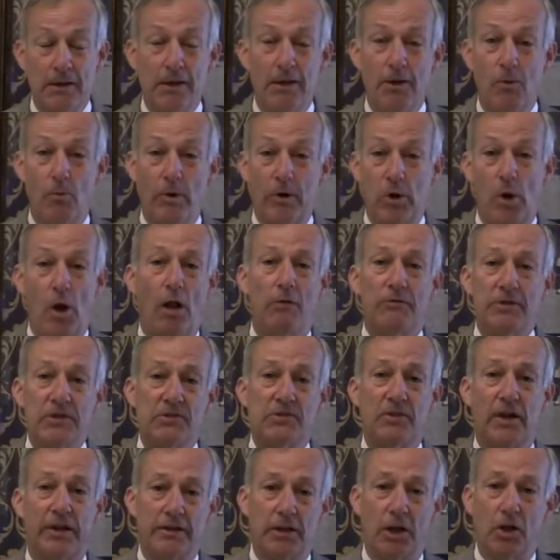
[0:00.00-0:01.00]
When all of a
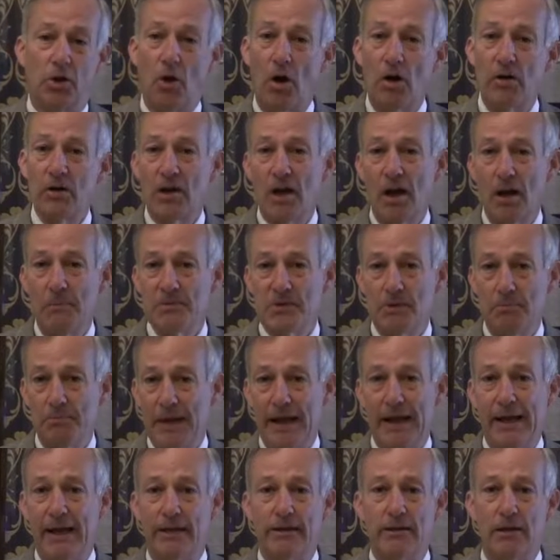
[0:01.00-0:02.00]
sudden, along comes a
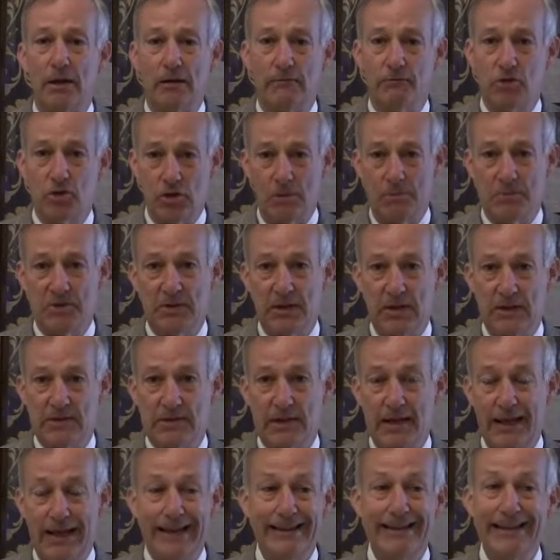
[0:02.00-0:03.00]
band of gypsies
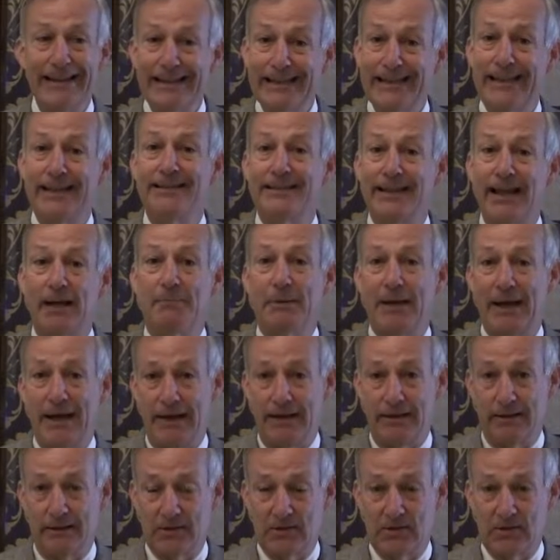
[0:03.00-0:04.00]
and they kidnap
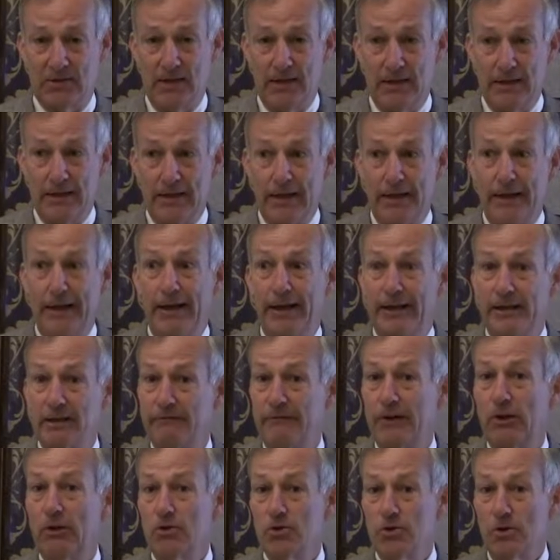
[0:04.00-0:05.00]
Agnes. And the
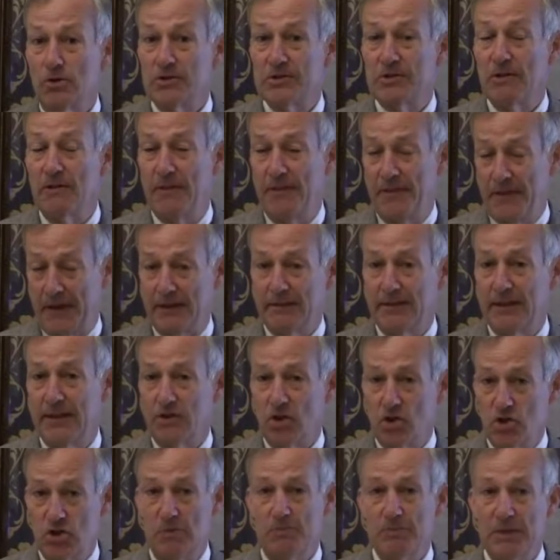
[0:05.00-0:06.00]
villagers think that the
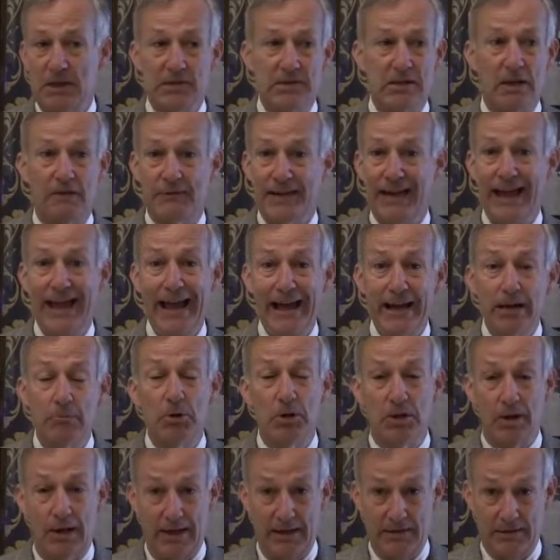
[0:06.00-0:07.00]
gypsies have
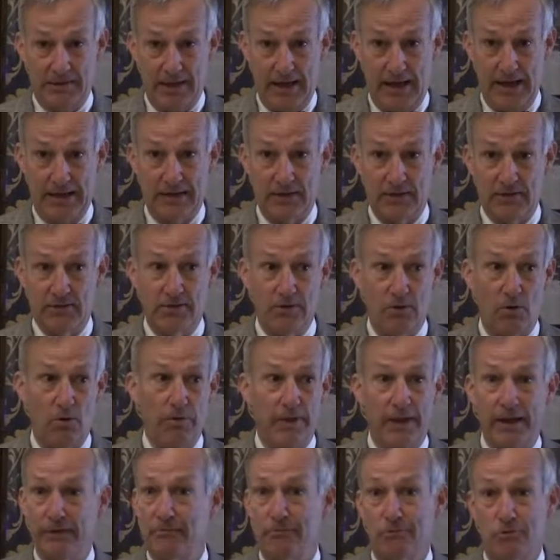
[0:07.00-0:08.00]
cannibalized Agnes so
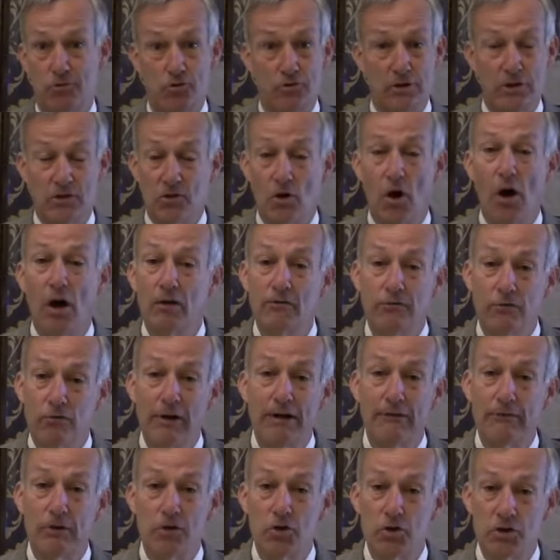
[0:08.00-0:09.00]
that she's gone
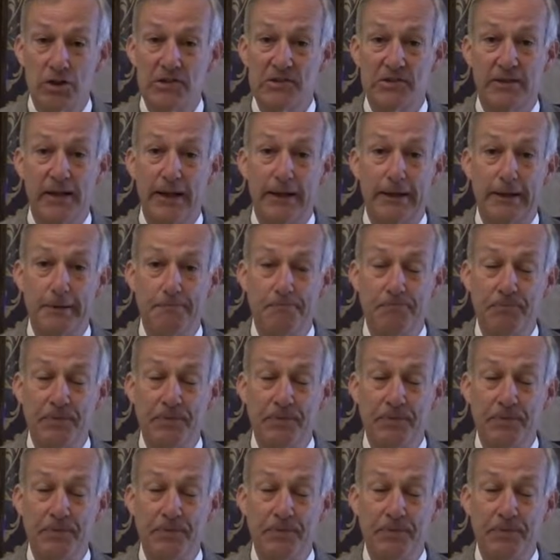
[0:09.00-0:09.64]
forever, she's dead.